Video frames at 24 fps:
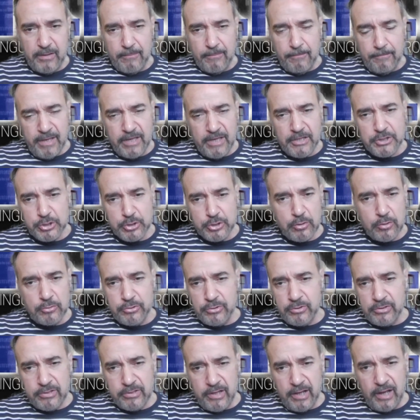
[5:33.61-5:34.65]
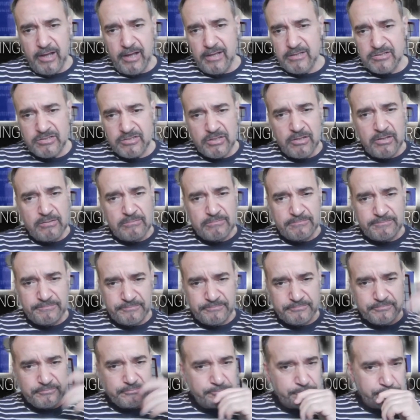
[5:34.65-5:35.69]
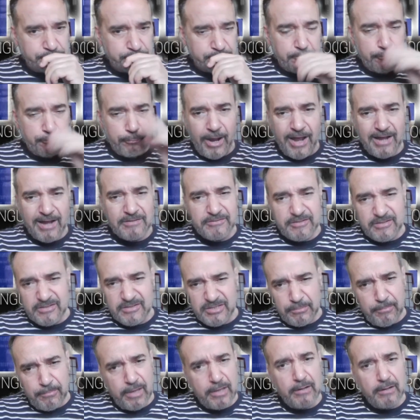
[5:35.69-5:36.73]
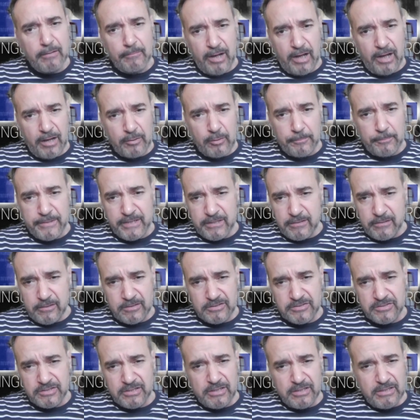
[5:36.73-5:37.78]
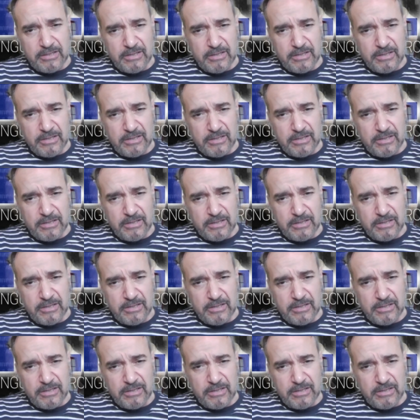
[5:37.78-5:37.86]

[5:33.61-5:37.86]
Make sure you guys practice the meta model, because